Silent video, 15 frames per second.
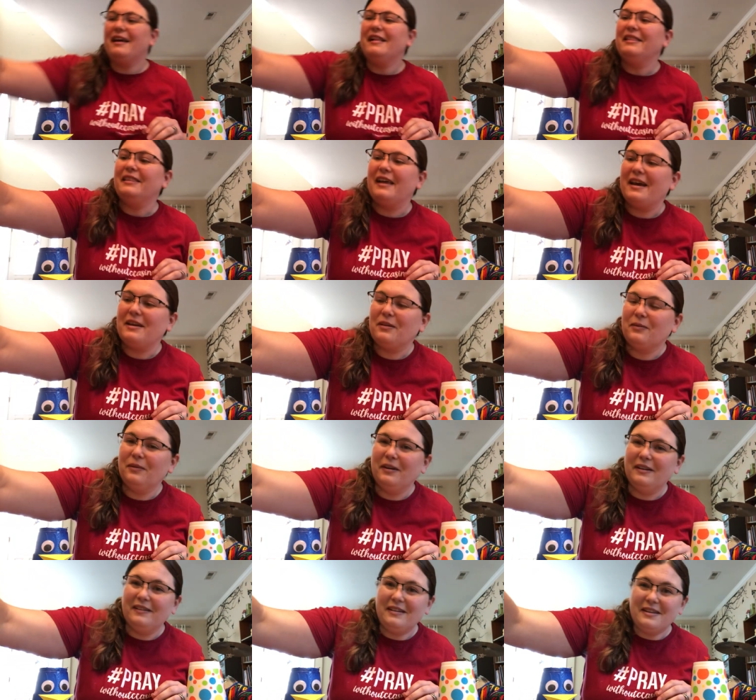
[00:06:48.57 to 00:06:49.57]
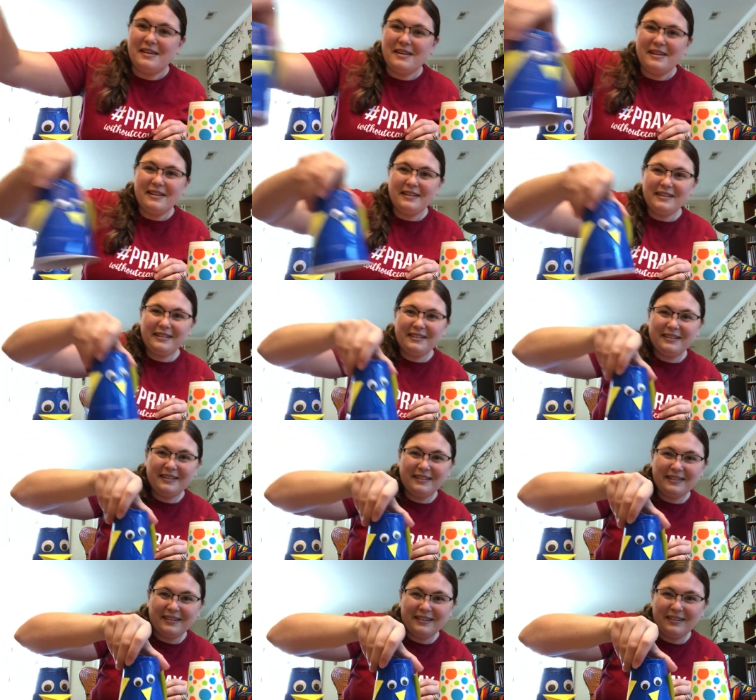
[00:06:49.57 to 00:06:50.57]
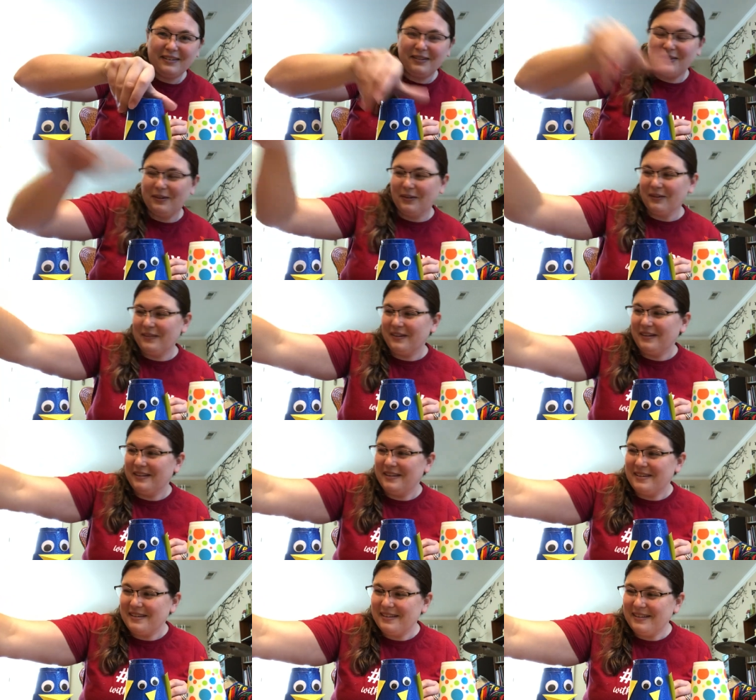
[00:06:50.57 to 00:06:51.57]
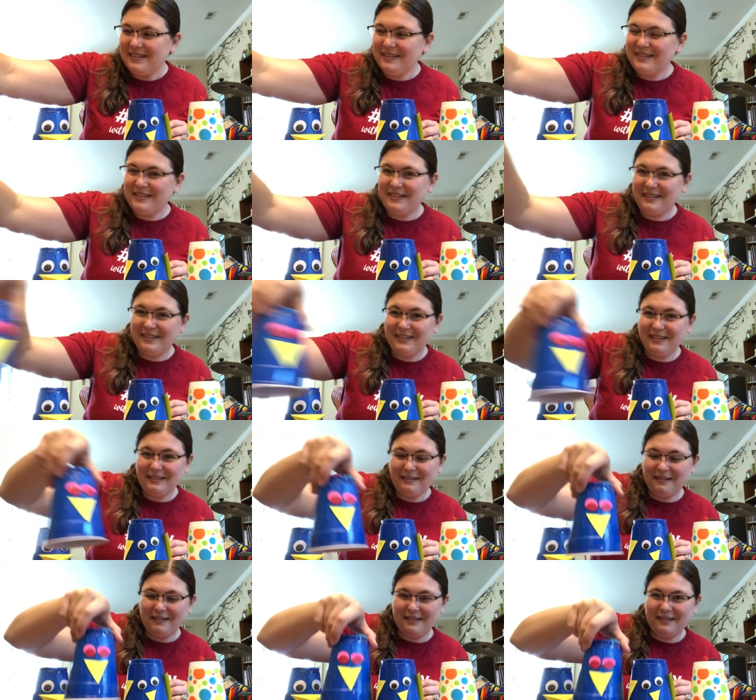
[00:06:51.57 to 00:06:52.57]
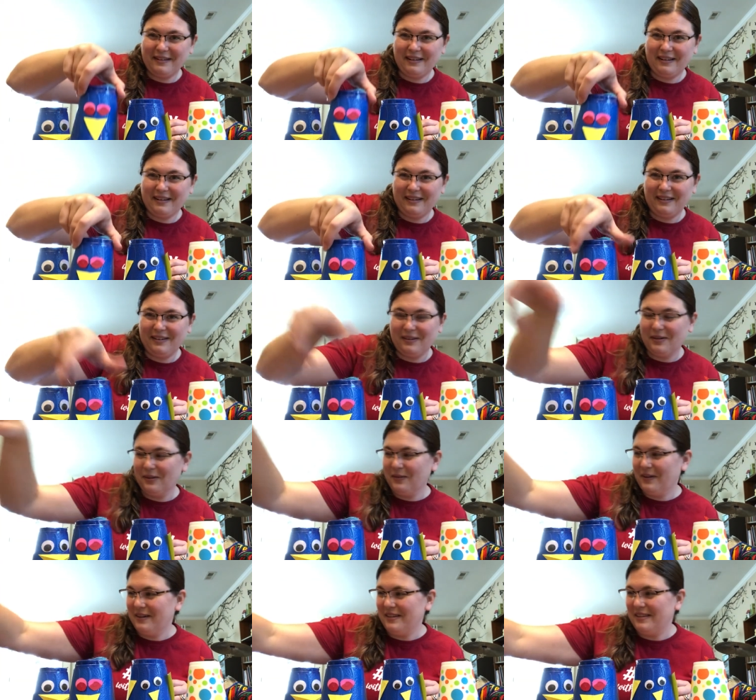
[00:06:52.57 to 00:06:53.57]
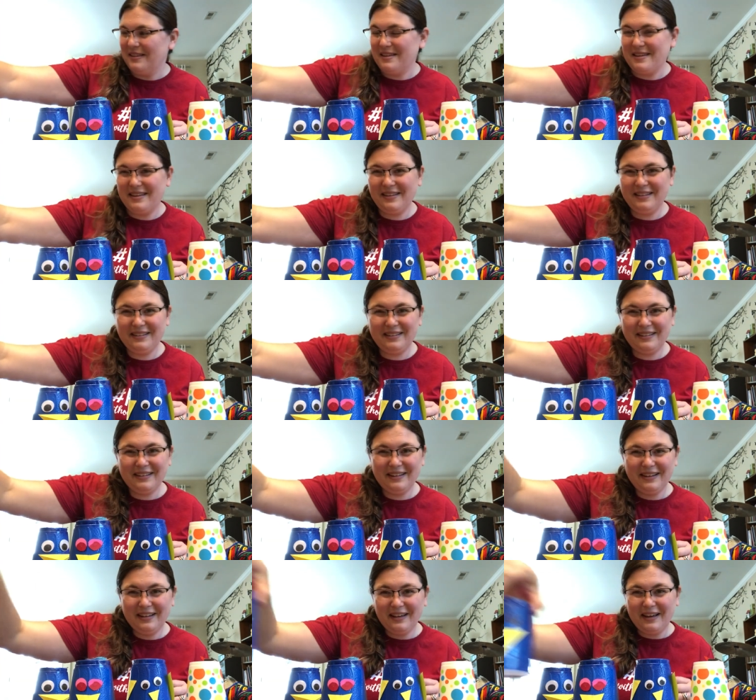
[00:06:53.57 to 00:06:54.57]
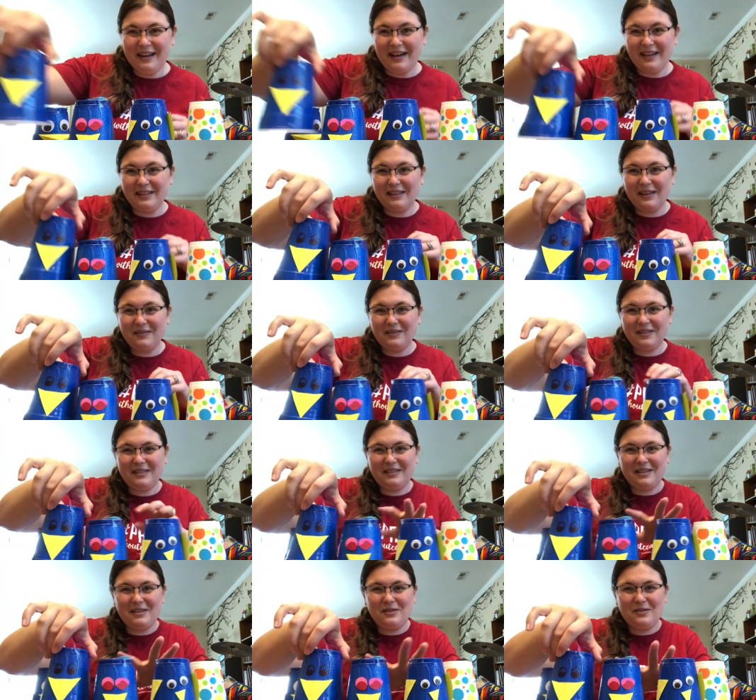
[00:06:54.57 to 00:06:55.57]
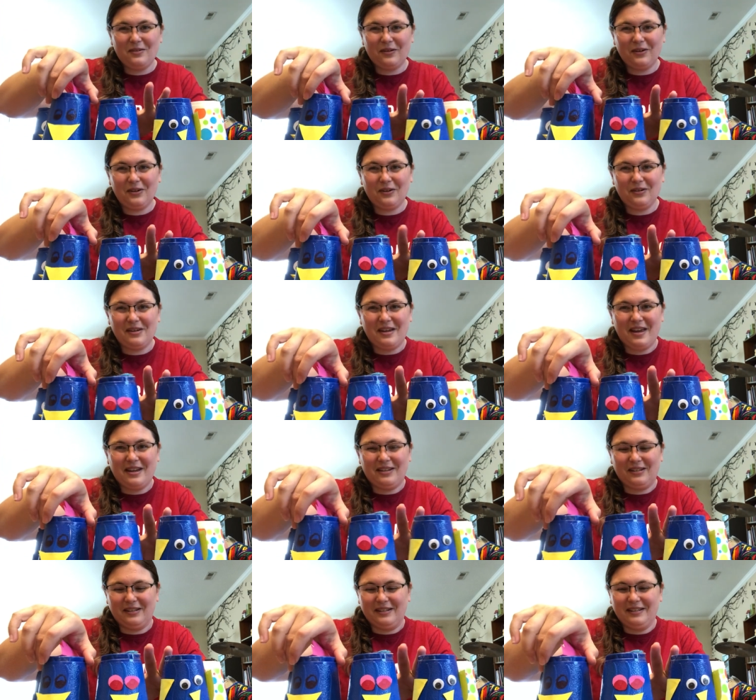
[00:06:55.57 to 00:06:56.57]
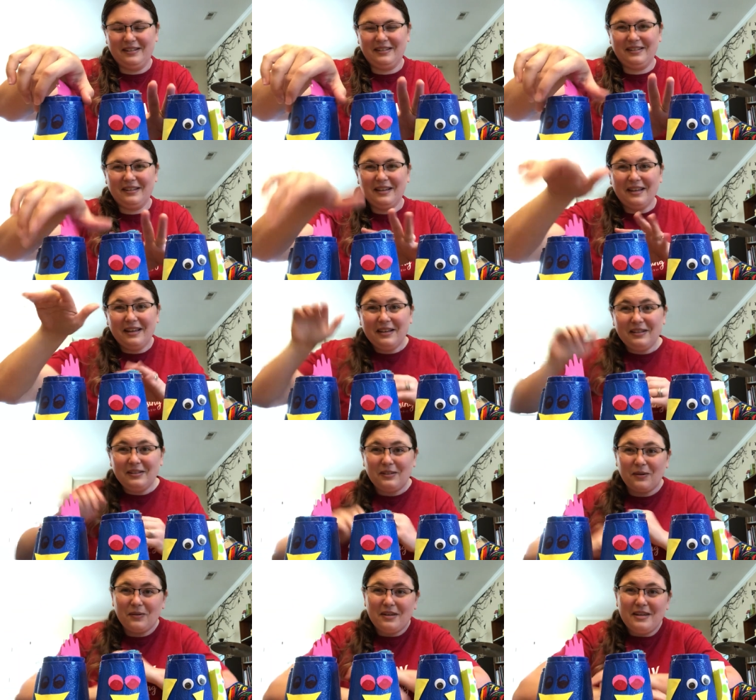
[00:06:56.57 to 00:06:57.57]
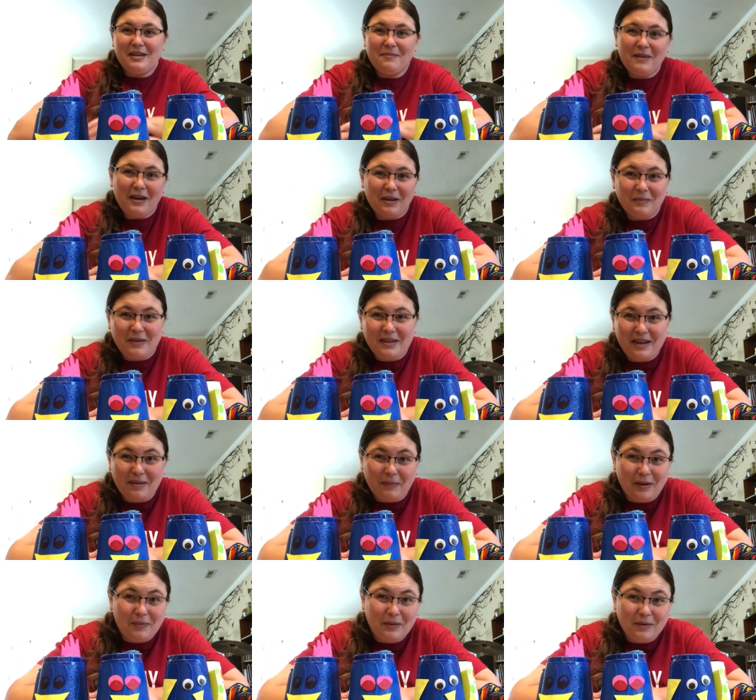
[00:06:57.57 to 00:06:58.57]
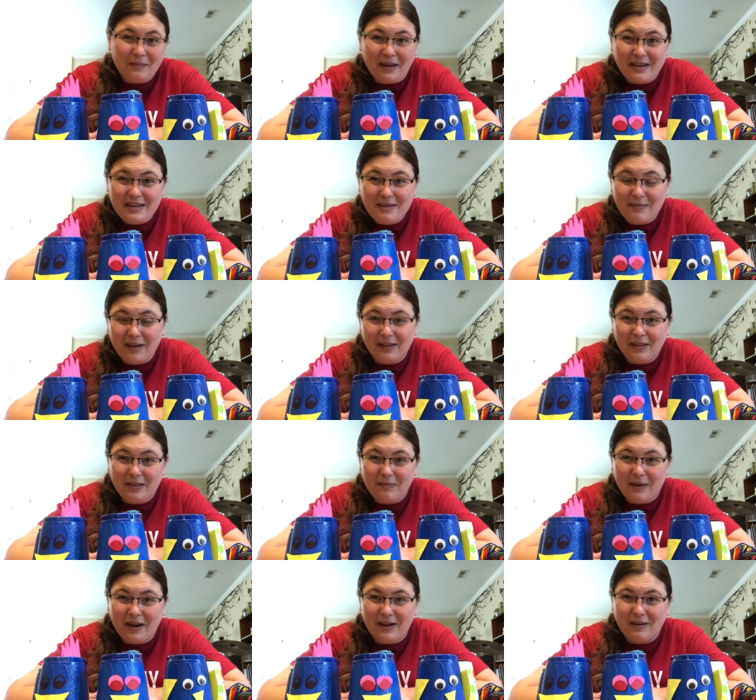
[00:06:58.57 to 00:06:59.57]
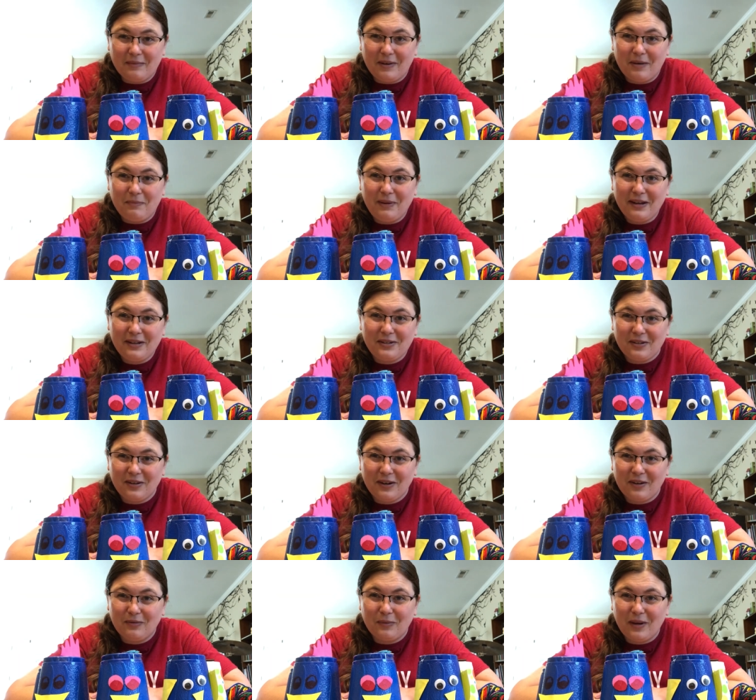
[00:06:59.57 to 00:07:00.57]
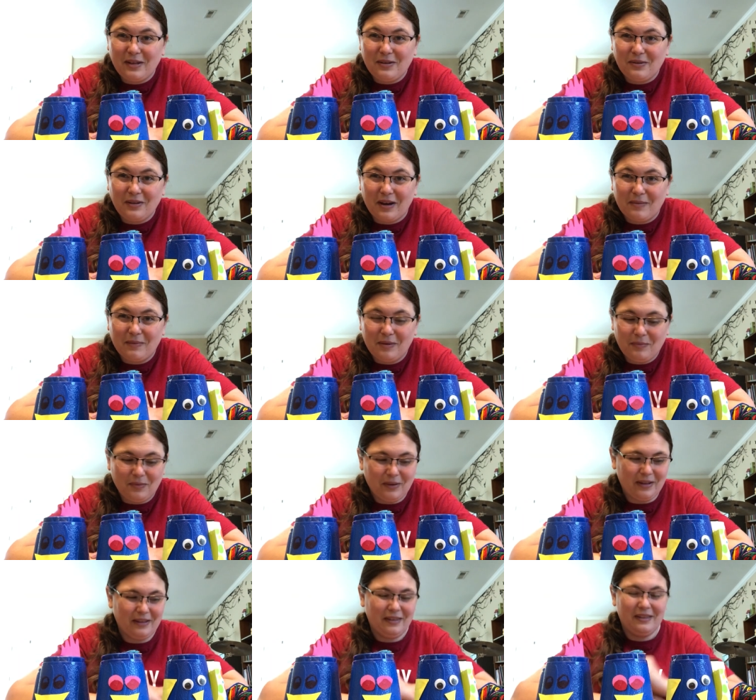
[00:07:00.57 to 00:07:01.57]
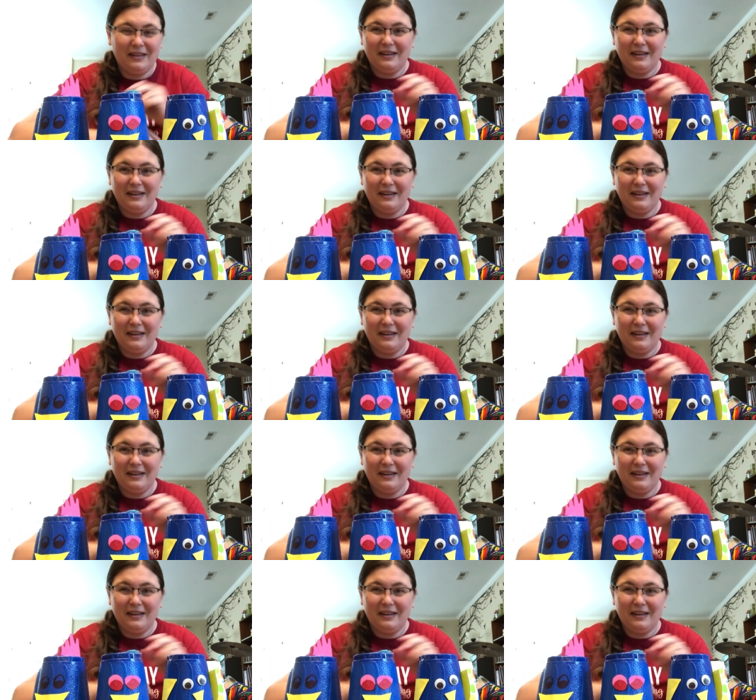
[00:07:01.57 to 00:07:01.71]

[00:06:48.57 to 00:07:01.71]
like one of these, or one of these, or one of these. I'd love to see your creations. So email me, I'm gonna put my email at the bottom, a picture of what you come up with.